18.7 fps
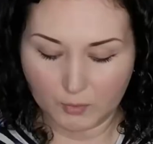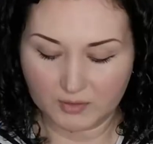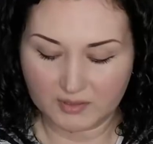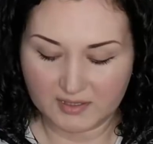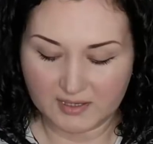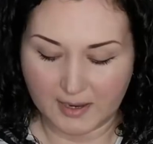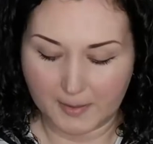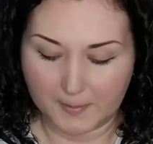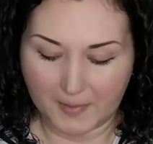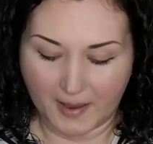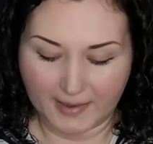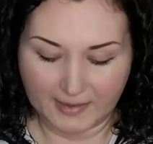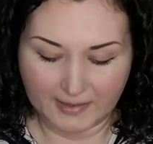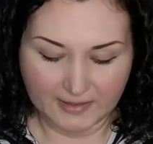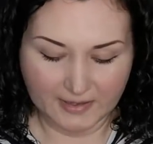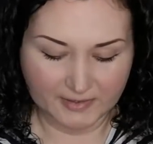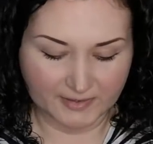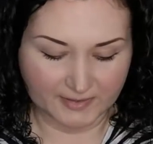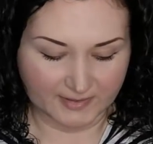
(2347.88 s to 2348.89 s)
the time. And
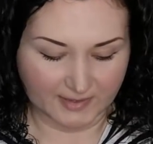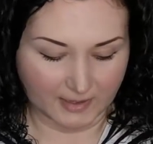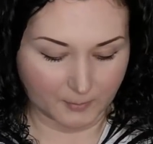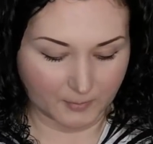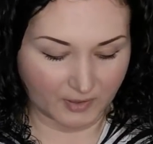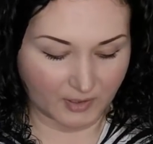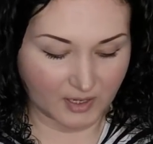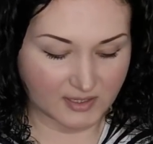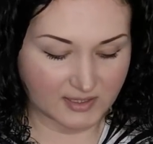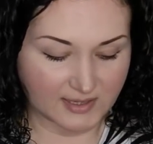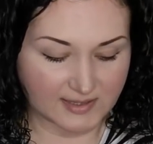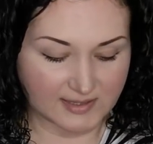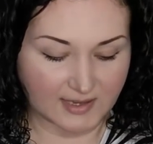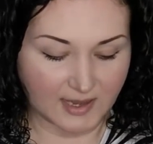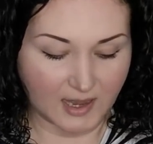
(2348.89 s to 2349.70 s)
another thing, because it's